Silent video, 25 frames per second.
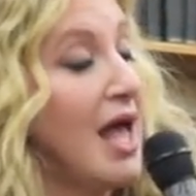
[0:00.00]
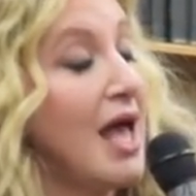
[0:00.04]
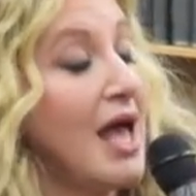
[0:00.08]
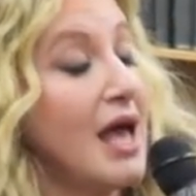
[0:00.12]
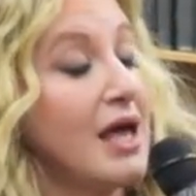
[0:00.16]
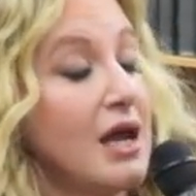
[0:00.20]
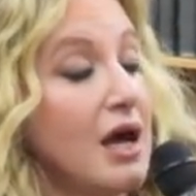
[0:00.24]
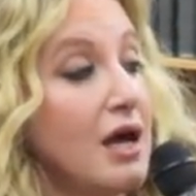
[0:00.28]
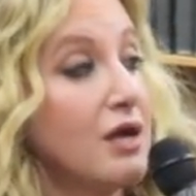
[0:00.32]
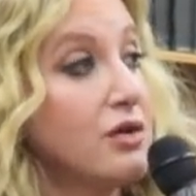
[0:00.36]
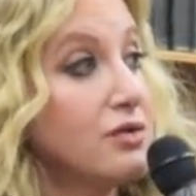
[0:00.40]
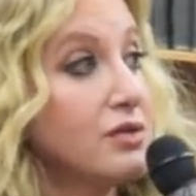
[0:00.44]

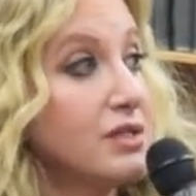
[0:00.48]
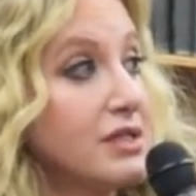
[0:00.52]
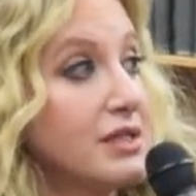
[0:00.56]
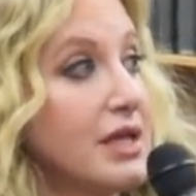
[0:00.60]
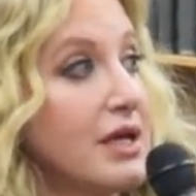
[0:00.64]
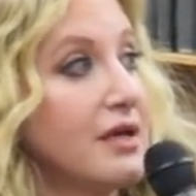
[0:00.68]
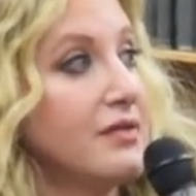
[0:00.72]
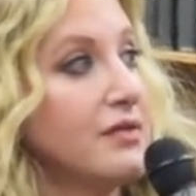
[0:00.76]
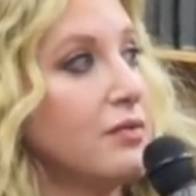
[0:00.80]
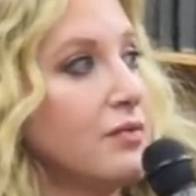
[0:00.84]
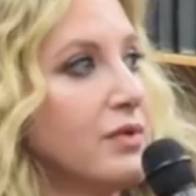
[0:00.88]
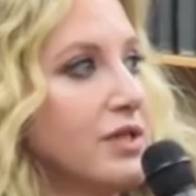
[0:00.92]
And
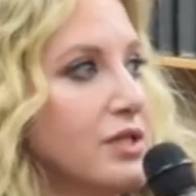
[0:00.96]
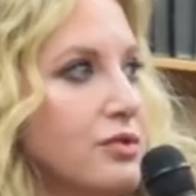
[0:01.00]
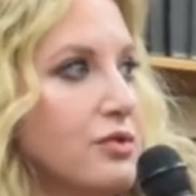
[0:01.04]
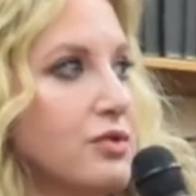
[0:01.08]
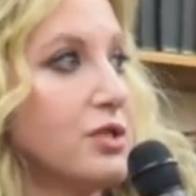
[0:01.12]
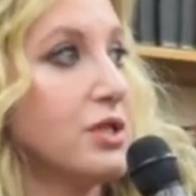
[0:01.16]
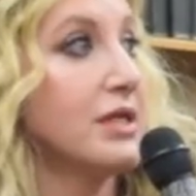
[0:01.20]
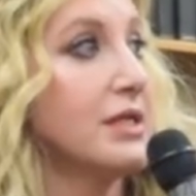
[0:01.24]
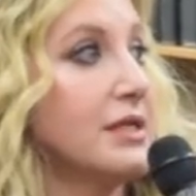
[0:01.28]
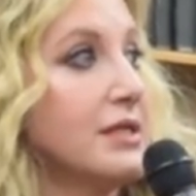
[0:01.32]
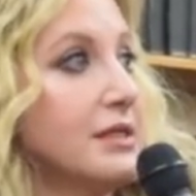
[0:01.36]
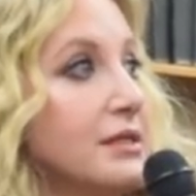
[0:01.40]
understand that
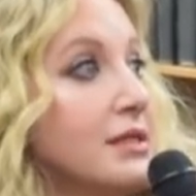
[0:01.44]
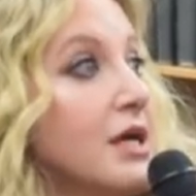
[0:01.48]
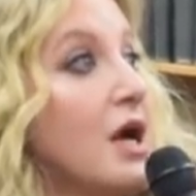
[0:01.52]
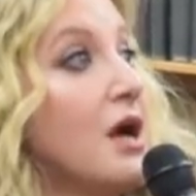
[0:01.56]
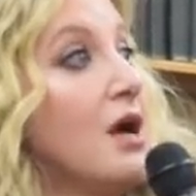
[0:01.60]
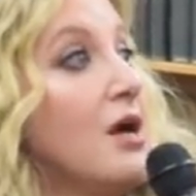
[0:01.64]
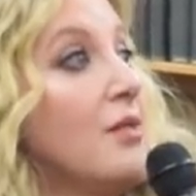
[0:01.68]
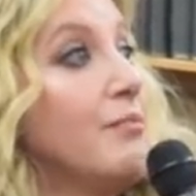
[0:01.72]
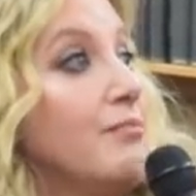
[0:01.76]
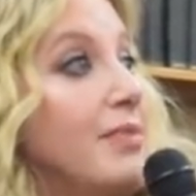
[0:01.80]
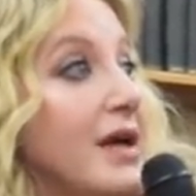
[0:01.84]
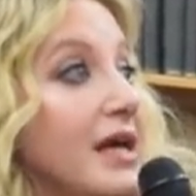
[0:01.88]
research is
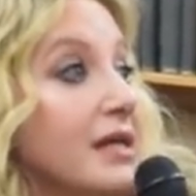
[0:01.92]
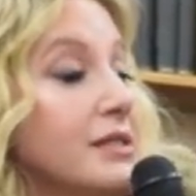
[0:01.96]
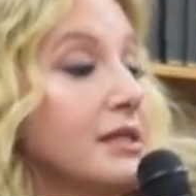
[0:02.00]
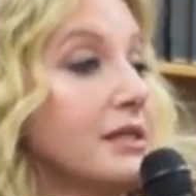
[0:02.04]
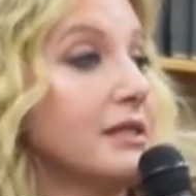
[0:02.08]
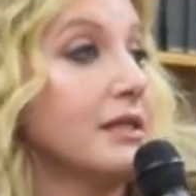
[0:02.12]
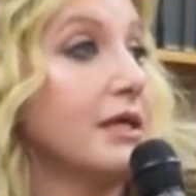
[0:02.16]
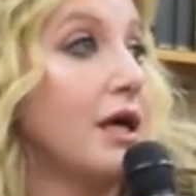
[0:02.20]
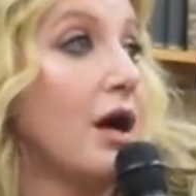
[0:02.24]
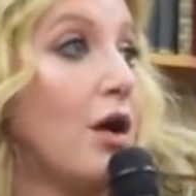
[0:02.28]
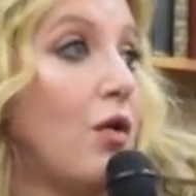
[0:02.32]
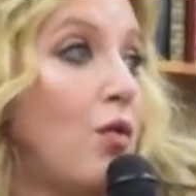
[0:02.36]

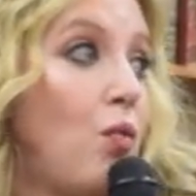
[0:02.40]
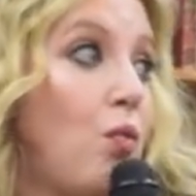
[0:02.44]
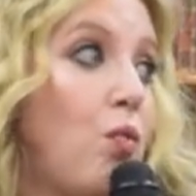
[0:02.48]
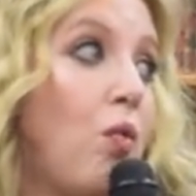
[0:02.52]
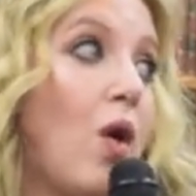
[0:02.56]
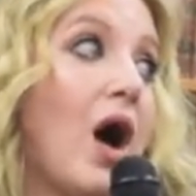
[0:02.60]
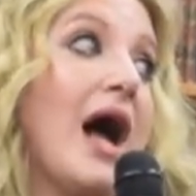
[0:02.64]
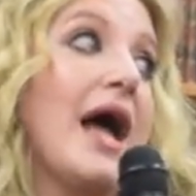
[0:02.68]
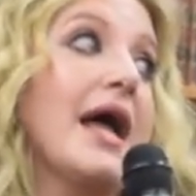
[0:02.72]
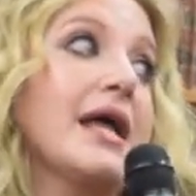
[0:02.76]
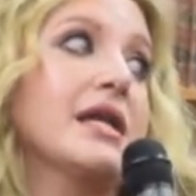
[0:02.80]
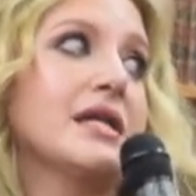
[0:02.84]
basically a
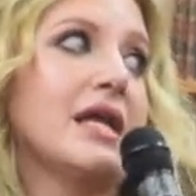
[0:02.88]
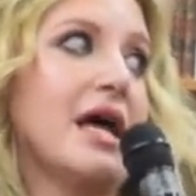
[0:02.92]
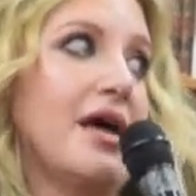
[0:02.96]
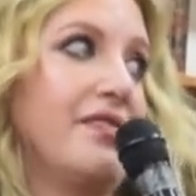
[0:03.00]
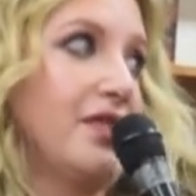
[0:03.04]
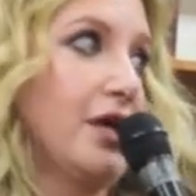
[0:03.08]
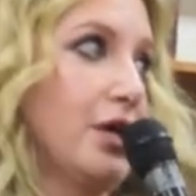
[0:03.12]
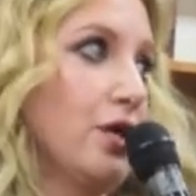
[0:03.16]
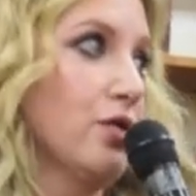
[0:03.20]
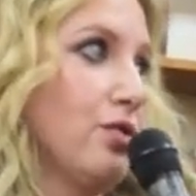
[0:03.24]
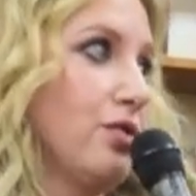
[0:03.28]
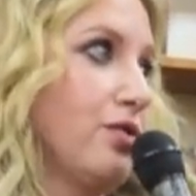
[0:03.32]
wide
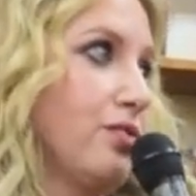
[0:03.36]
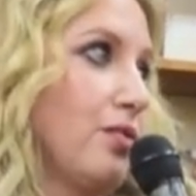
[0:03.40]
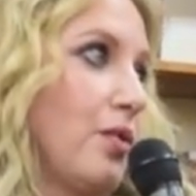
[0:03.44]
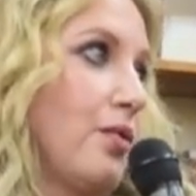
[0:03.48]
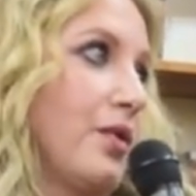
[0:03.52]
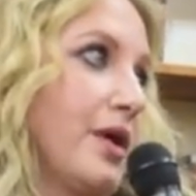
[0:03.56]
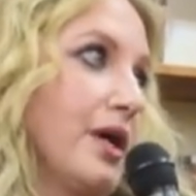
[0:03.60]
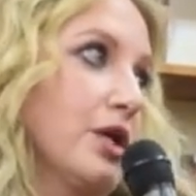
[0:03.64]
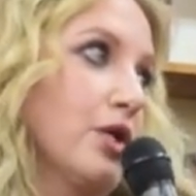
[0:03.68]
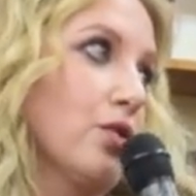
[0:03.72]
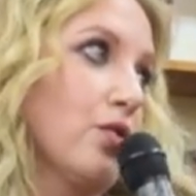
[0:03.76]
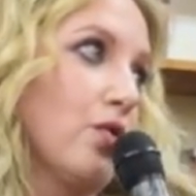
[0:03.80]
net that you're
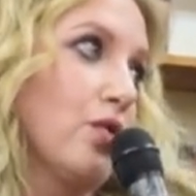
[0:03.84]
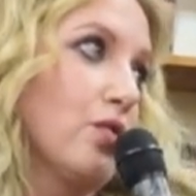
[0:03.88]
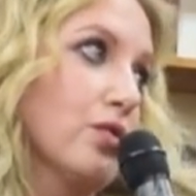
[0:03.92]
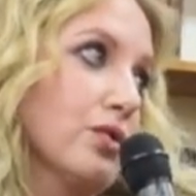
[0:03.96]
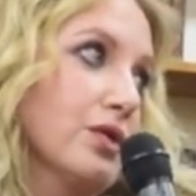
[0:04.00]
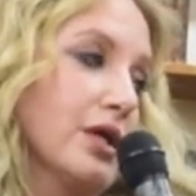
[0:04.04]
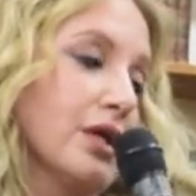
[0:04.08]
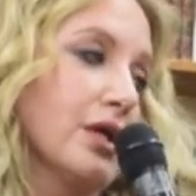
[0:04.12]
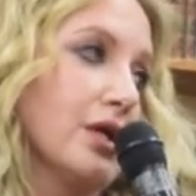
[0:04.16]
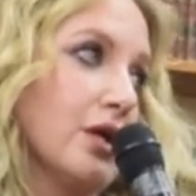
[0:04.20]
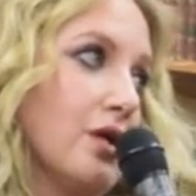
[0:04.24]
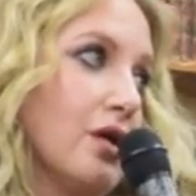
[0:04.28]
throwing, and you're
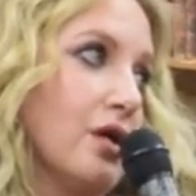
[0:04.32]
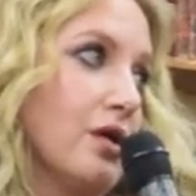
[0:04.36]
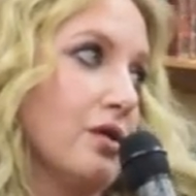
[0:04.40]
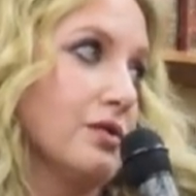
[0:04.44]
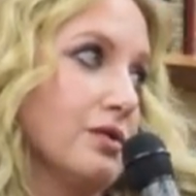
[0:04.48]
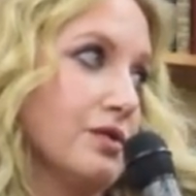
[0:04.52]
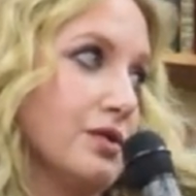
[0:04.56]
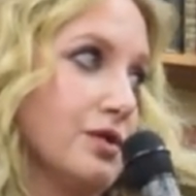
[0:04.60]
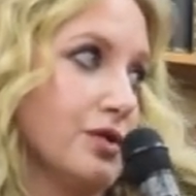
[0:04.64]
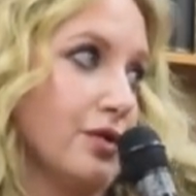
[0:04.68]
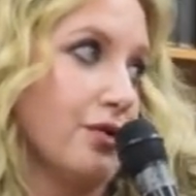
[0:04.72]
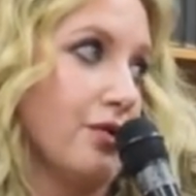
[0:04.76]
only going to
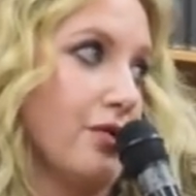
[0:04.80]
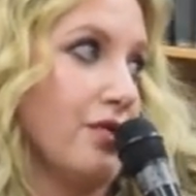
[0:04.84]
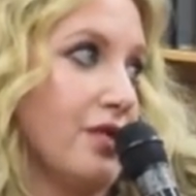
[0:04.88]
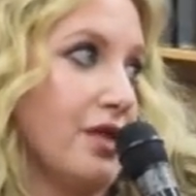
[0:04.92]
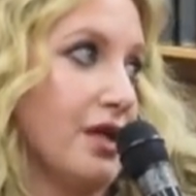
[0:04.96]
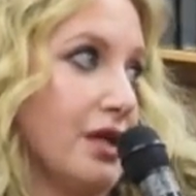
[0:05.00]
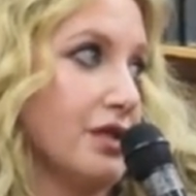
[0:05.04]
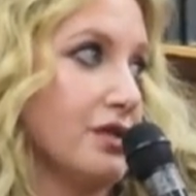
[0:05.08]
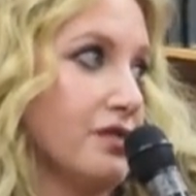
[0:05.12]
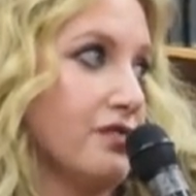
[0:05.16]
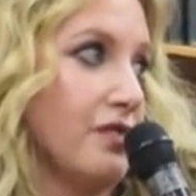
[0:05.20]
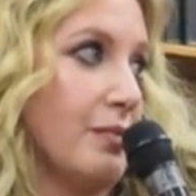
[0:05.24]
cull certain
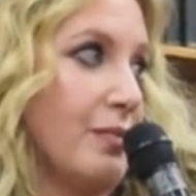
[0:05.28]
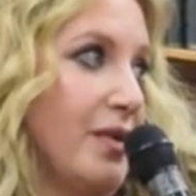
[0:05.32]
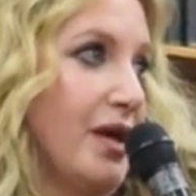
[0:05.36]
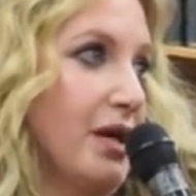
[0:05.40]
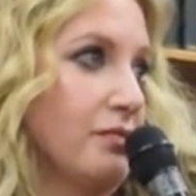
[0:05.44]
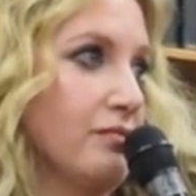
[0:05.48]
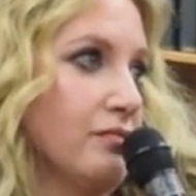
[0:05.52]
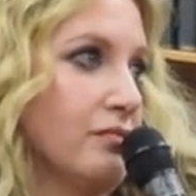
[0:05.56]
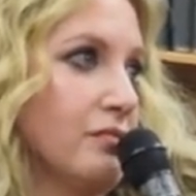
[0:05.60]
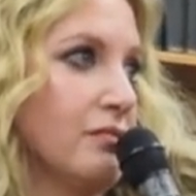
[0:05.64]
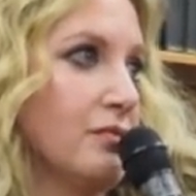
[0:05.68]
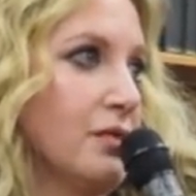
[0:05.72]
things from it.
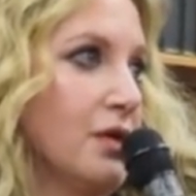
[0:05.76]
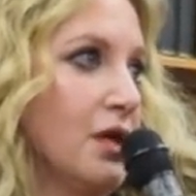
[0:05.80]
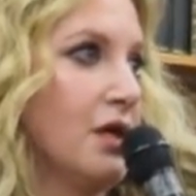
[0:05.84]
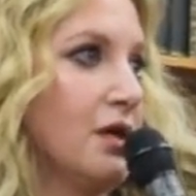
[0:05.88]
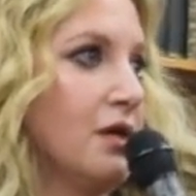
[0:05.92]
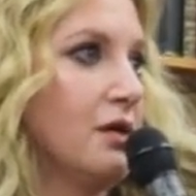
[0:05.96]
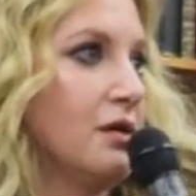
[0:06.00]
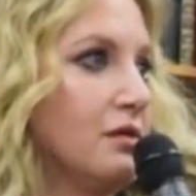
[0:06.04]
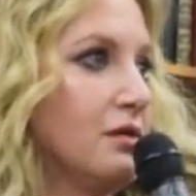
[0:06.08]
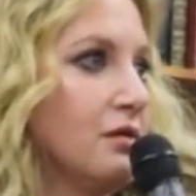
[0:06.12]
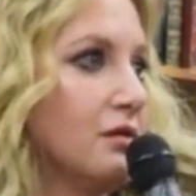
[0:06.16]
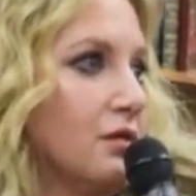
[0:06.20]

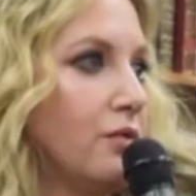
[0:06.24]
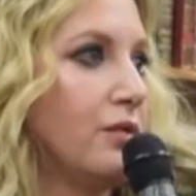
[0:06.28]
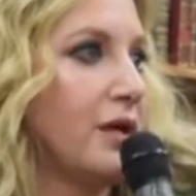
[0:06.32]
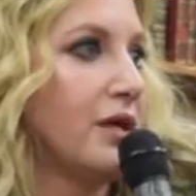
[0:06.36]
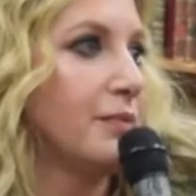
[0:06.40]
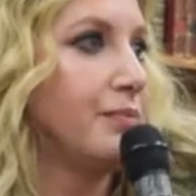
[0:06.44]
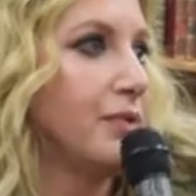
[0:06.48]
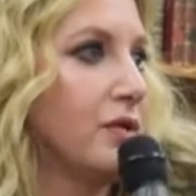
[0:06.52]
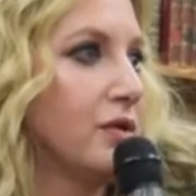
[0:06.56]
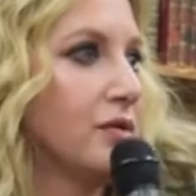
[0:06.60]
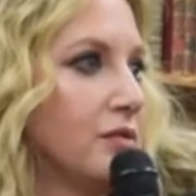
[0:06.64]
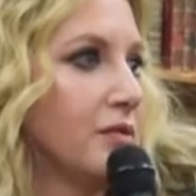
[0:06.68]
Who
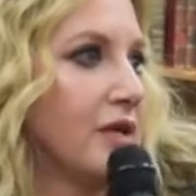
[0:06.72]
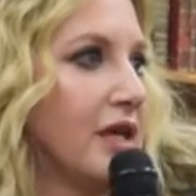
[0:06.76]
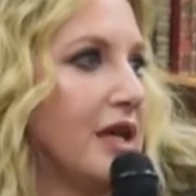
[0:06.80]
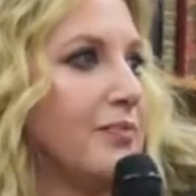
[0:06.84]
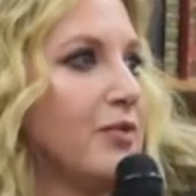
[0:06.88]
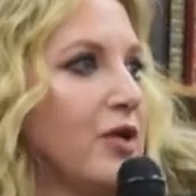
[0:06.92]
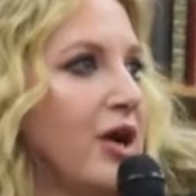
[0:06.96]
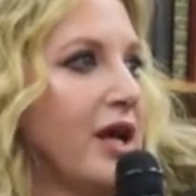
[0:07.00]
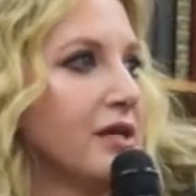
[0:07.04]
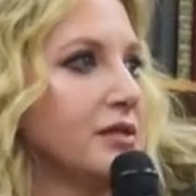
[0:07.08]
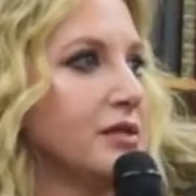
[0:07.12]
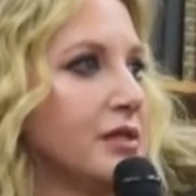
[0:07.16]
up? Keep
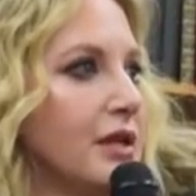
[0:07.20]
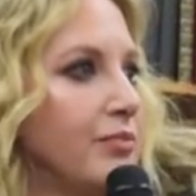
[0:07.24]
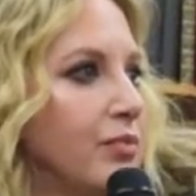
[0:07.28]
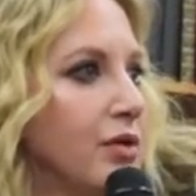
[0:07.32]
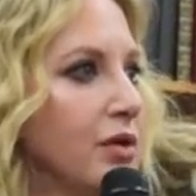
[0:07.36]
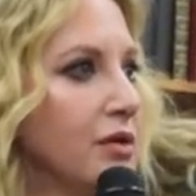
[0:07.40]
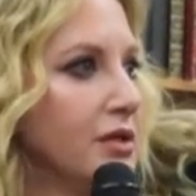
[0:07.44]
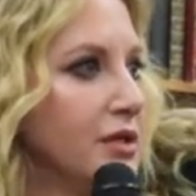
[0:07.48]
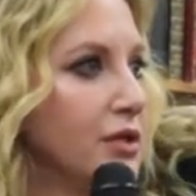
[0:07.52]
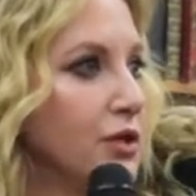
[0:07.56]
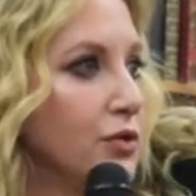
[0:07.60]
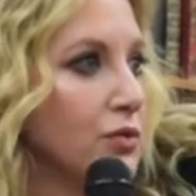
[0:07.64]
your hands up.
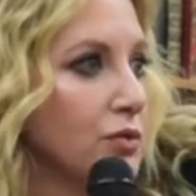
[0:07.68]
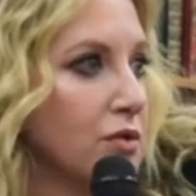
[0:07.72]
You.